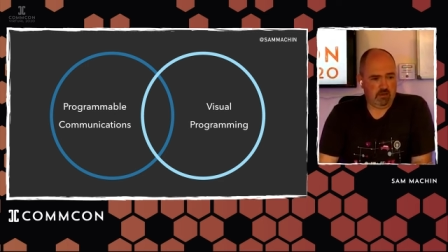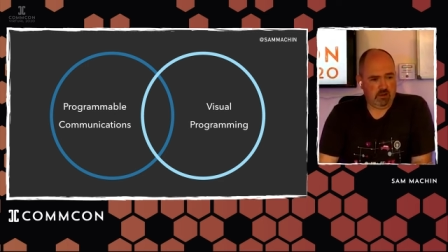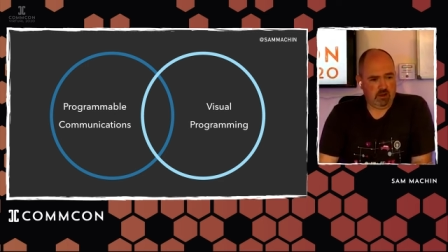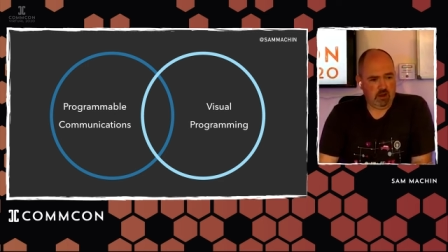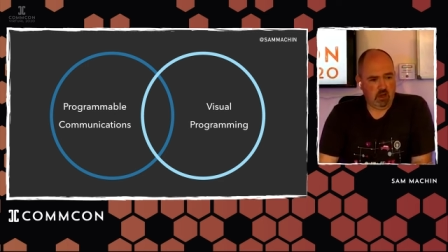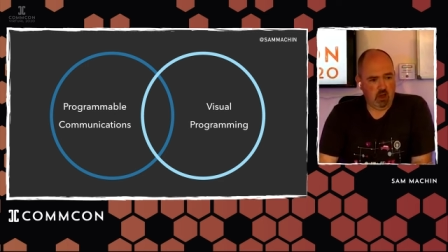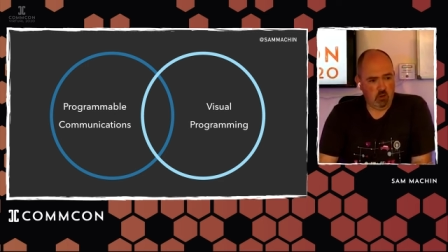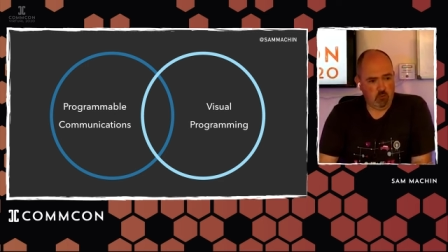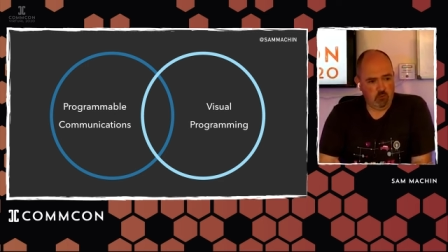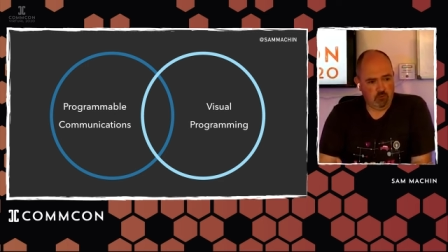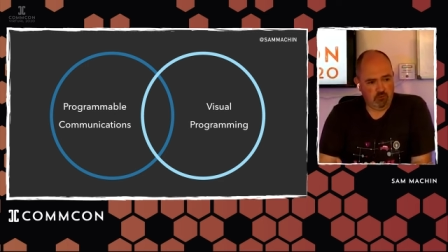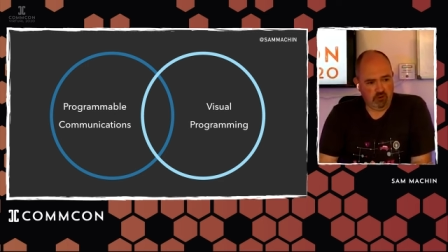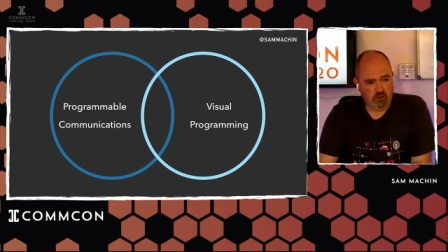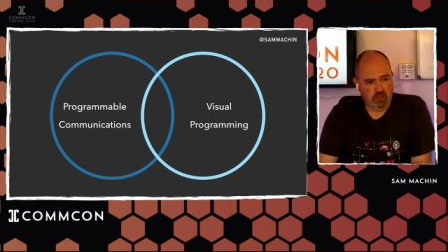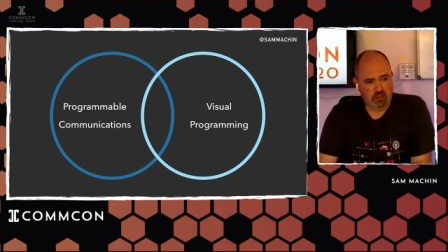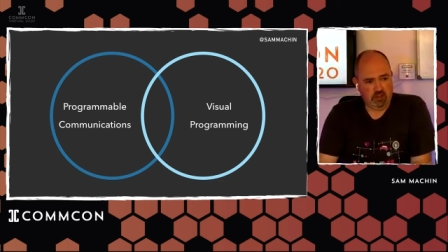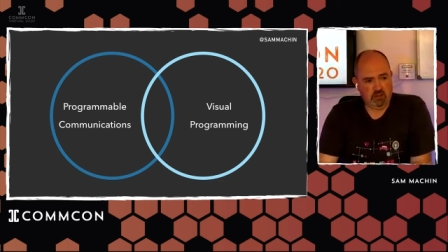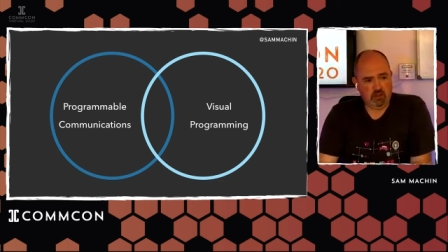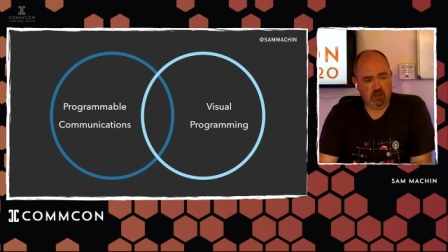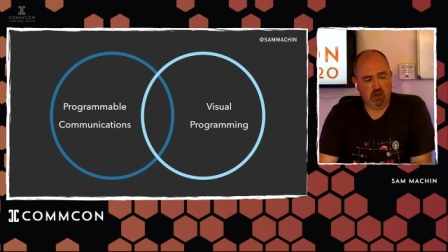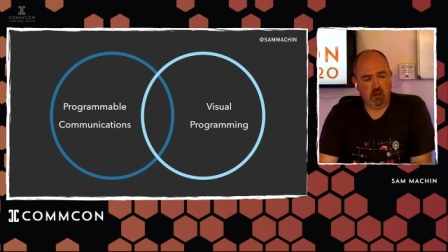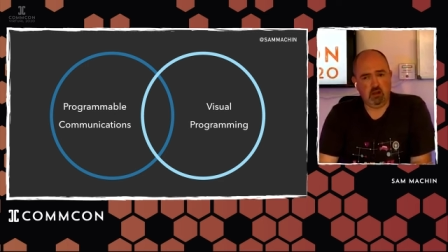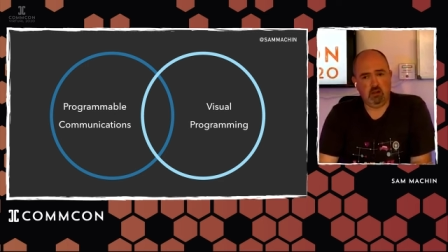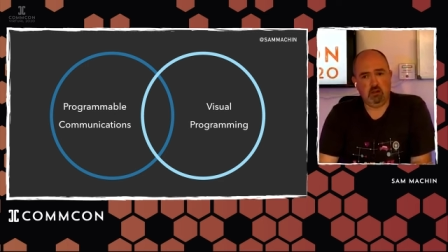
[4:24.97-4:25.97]
And then
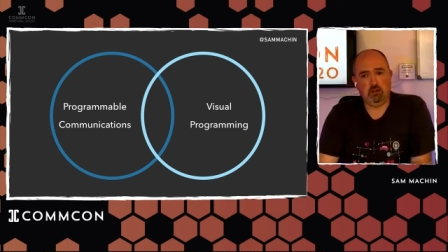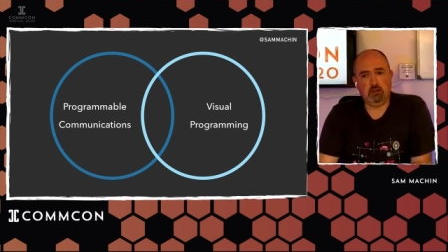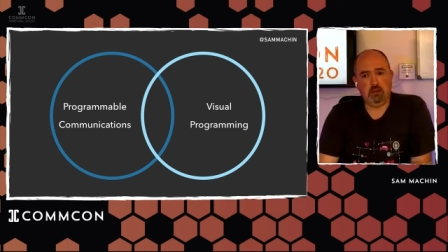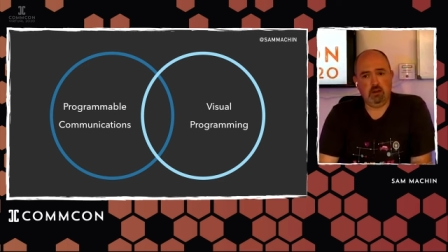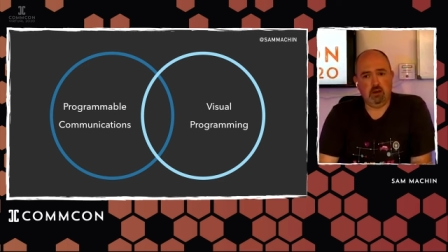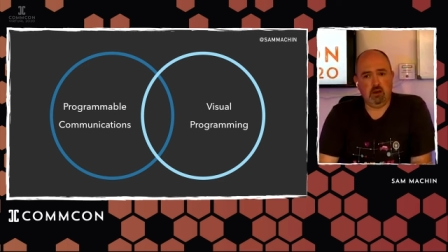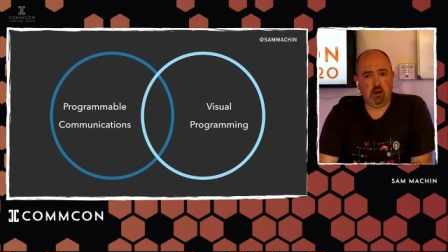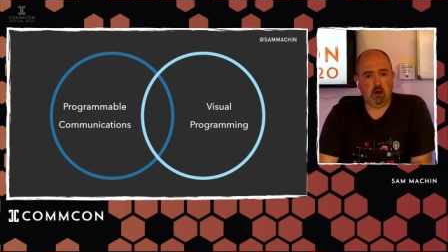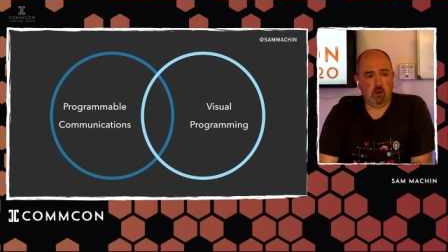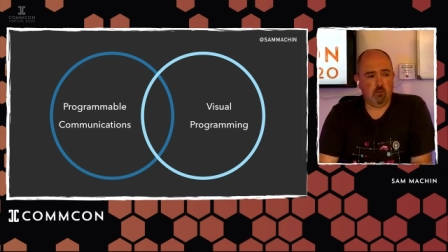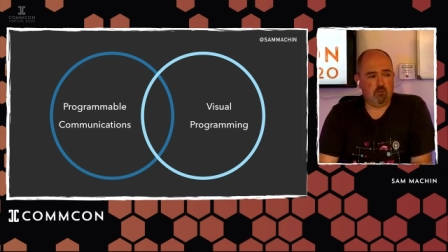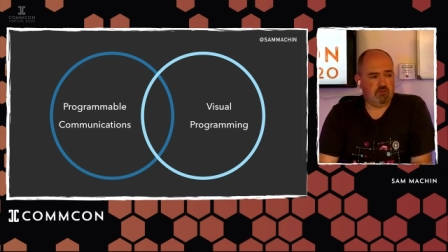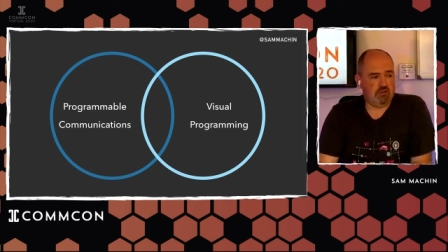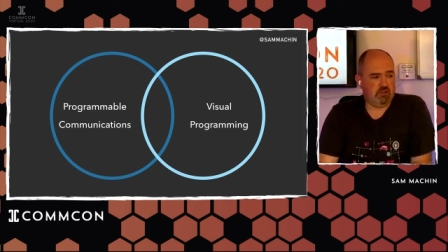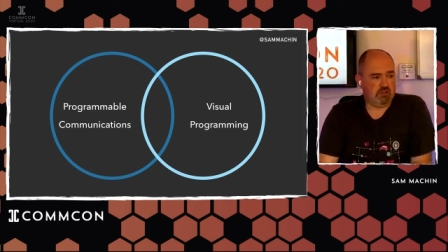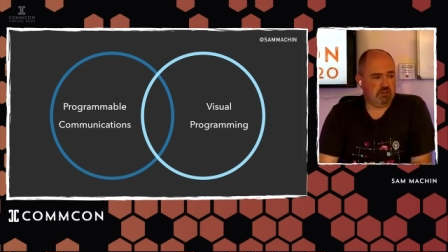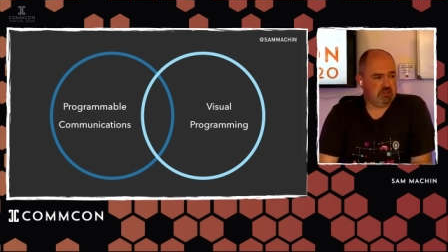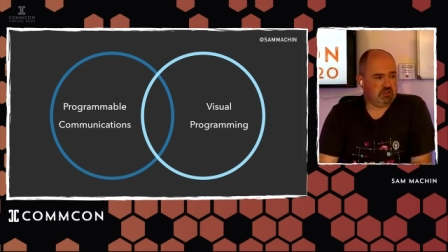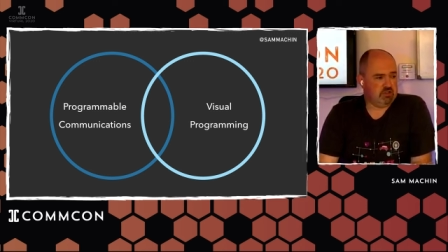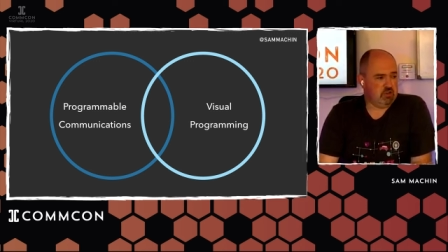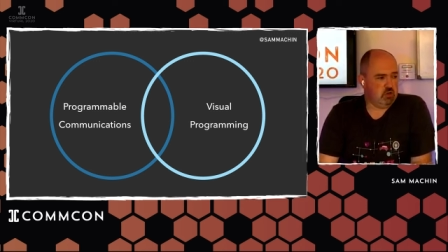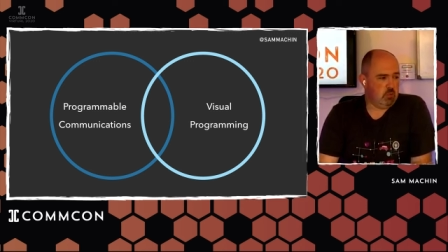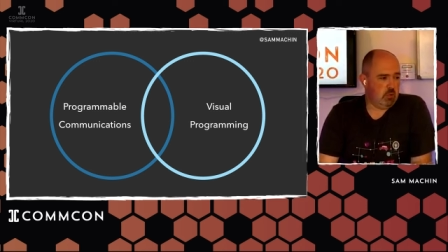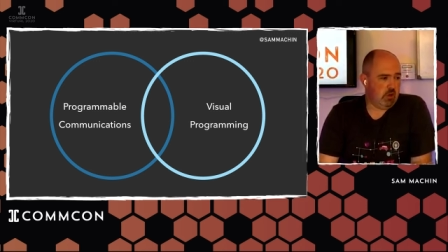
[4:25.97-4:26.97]
hopefully I'll bring
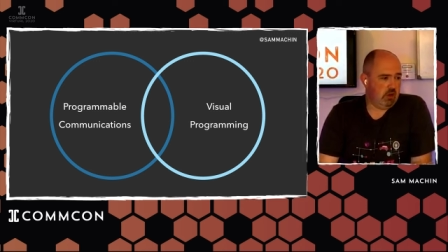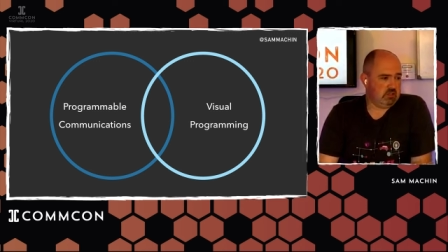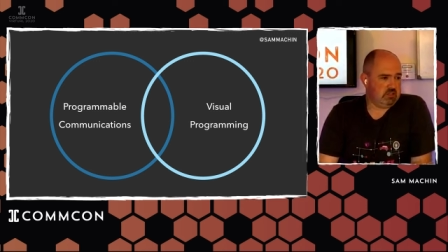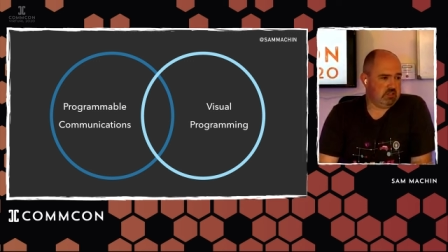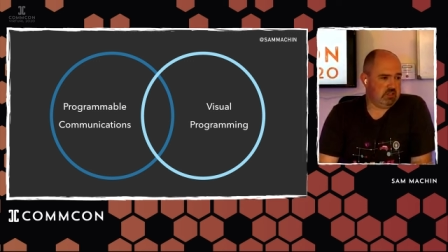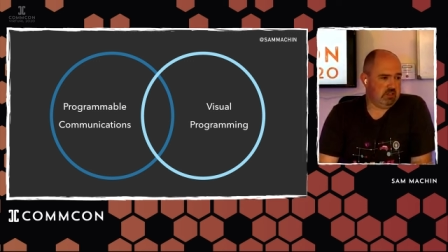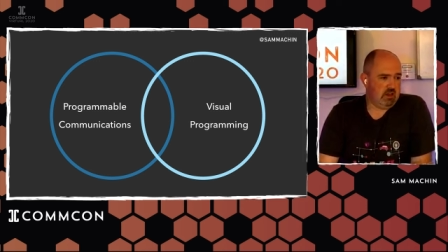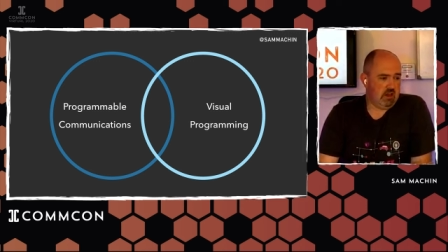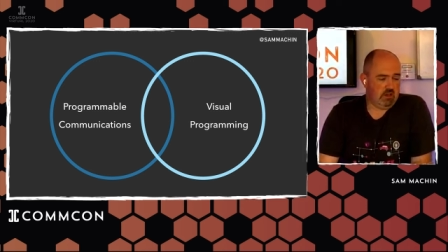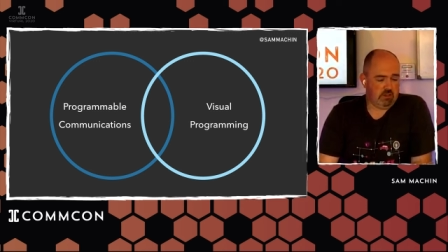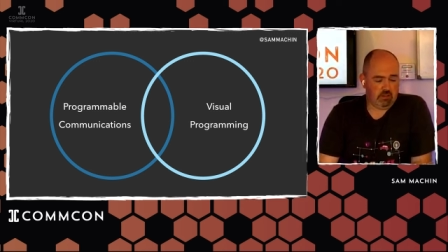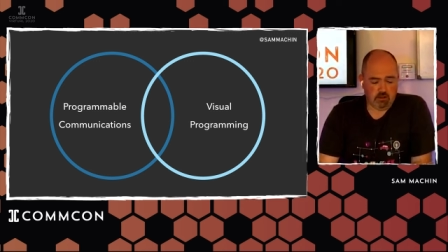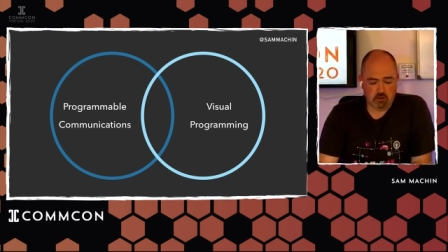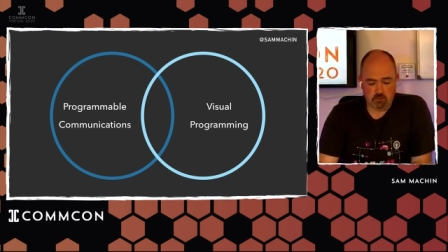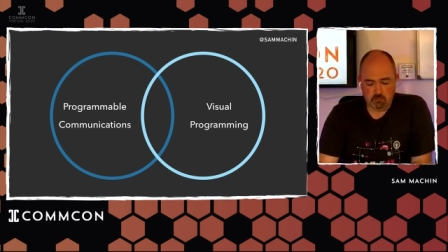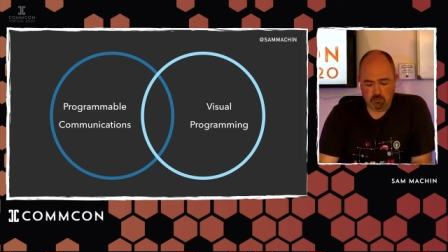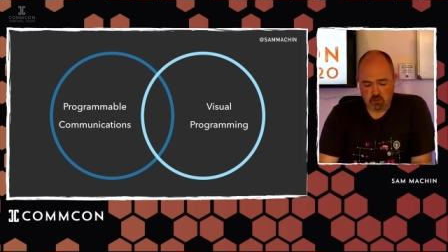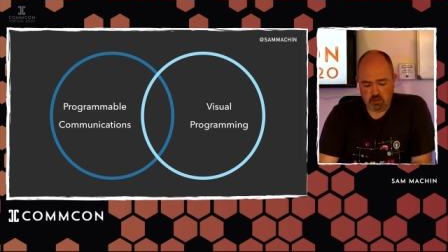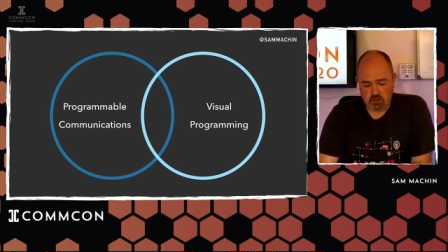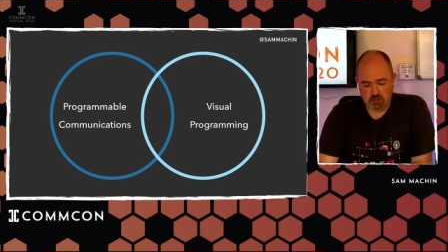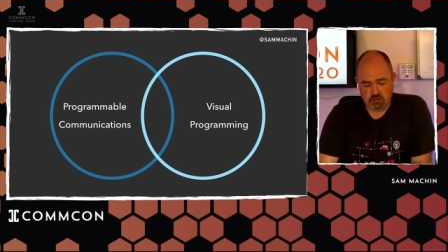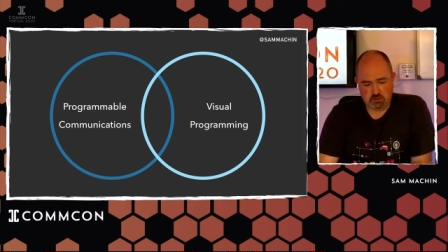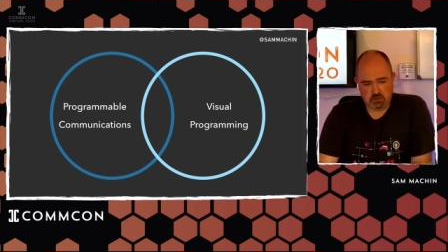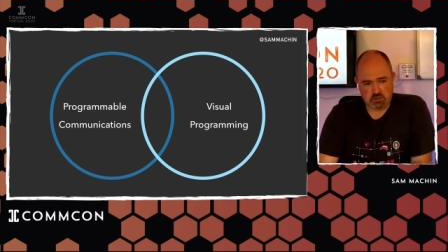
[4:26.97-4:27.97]
the two parts together
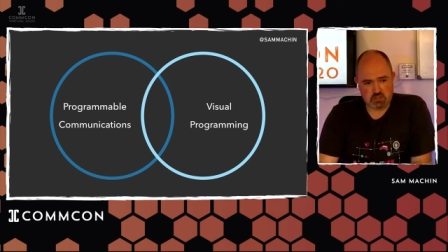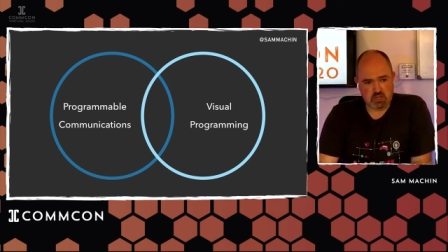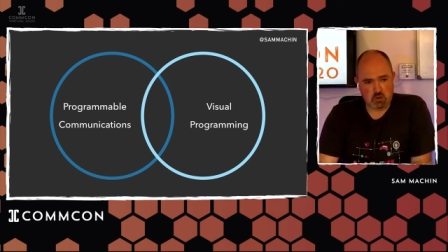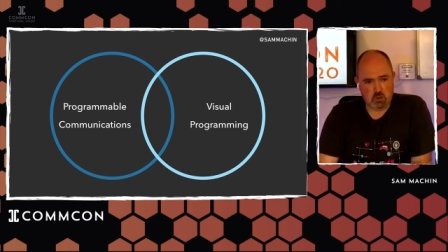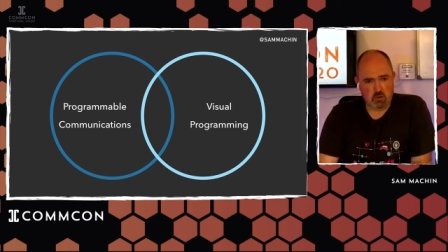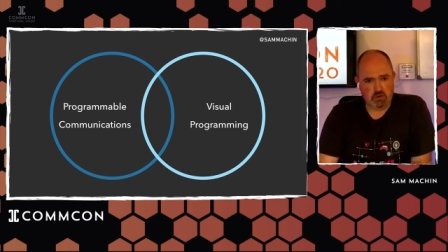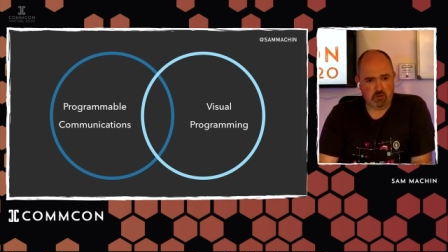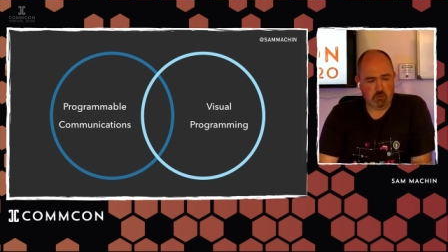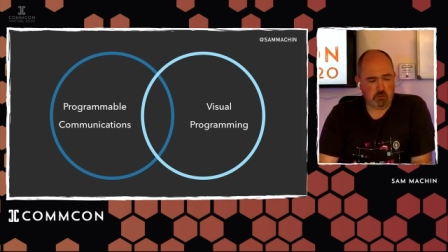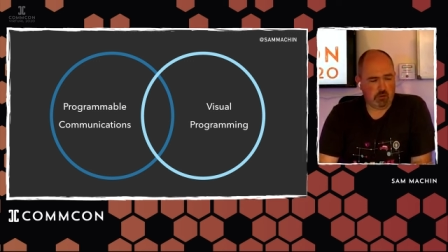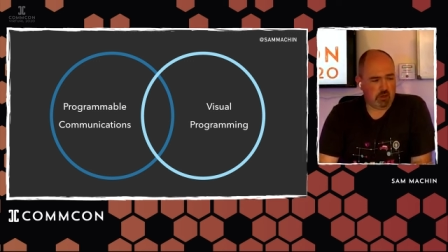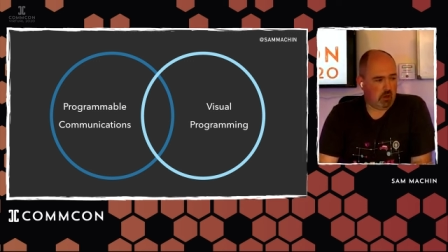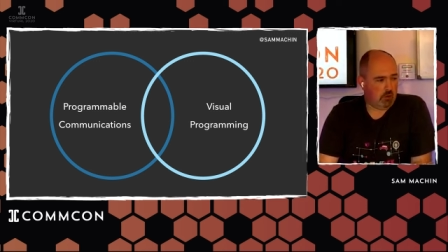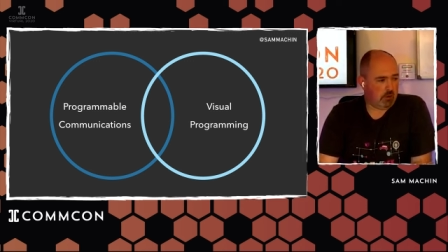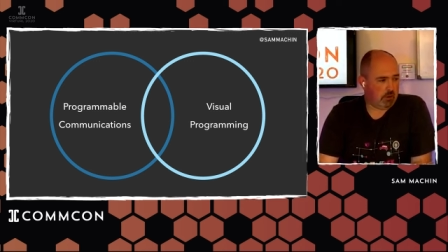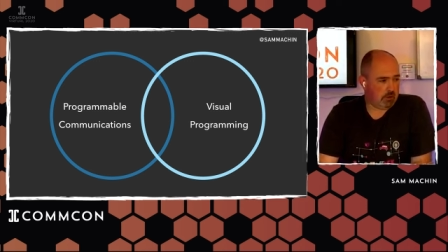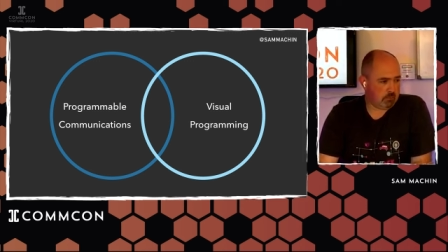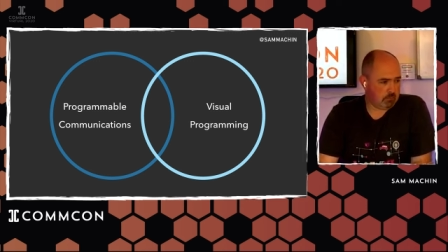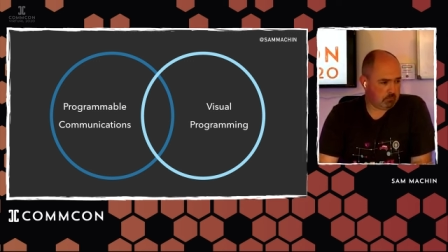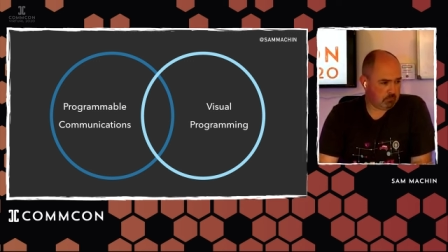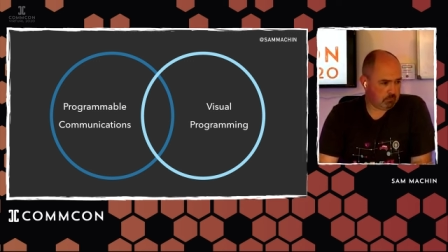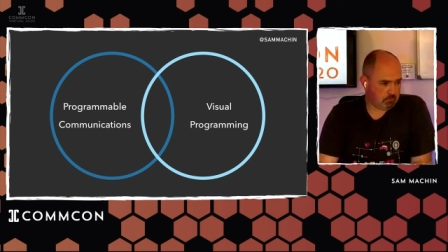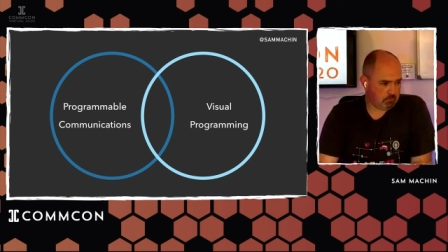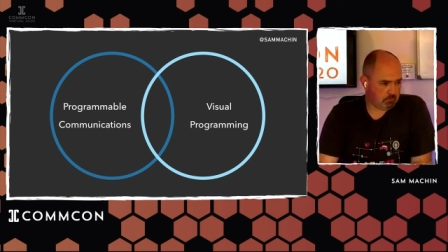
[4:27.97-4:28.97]
and you'll see where I'm
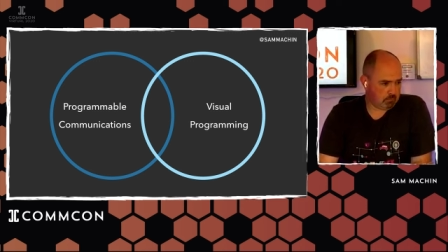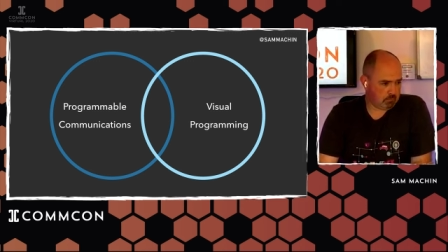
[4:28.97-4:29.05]
going.